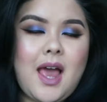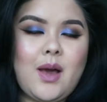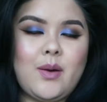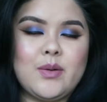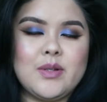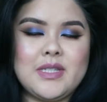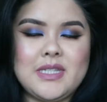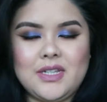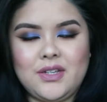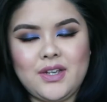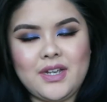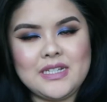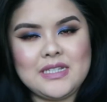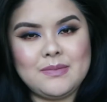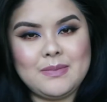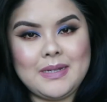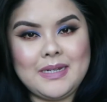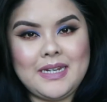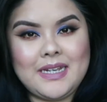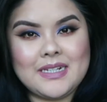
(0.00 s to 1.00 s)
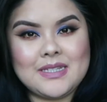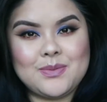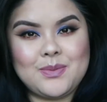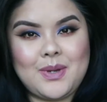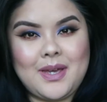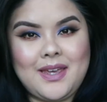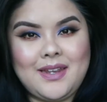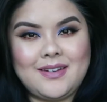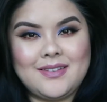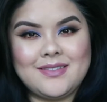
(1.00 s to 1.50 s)
I will see you guys in my next
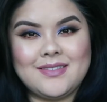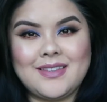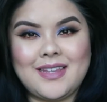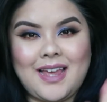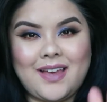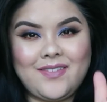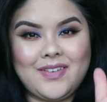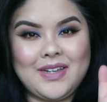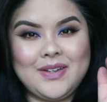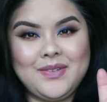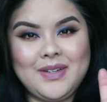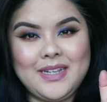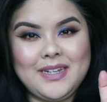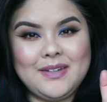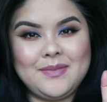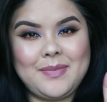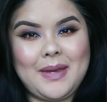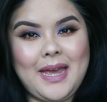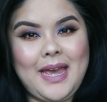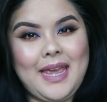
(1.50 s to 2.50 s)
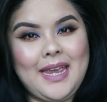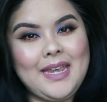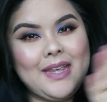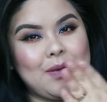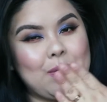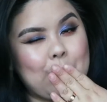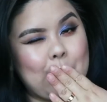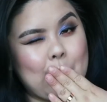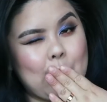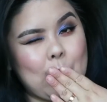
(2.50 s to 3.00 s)
one. Have a good one.
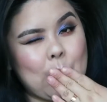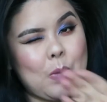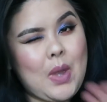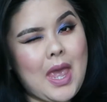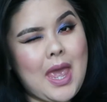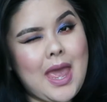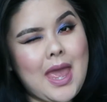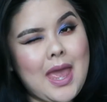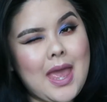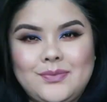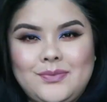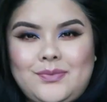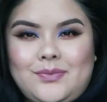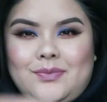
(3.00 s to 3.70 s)
Bye.